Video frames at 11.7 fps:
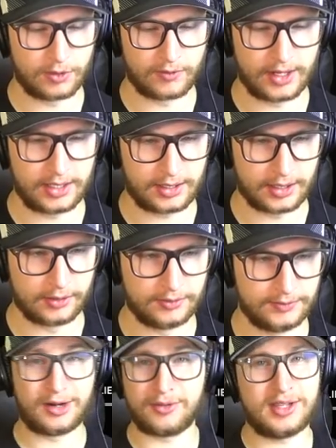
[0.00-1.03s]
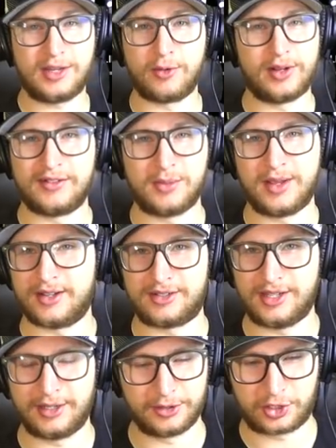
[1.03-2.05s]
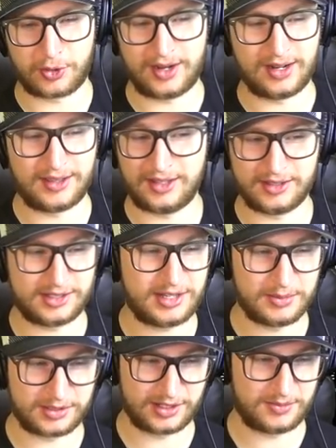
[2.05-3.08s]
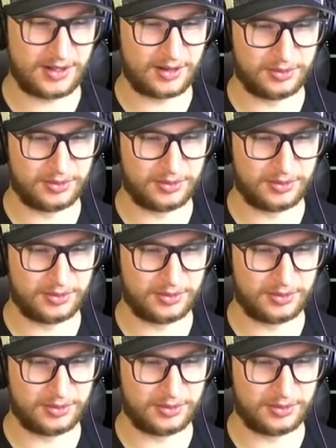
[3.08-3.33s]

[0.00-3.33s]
and we're ready to go. I don't think we're gonna have to make a single trade. I think this team's gonna be